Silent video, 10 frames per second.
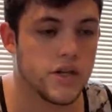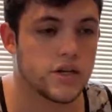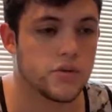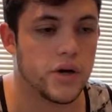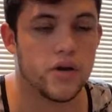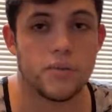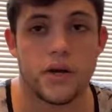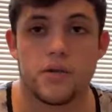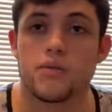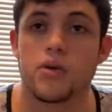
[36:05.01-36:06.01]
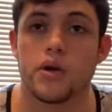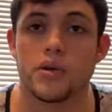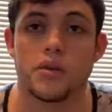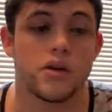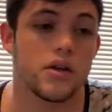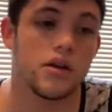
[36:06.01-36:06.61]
change your power band quite a bit.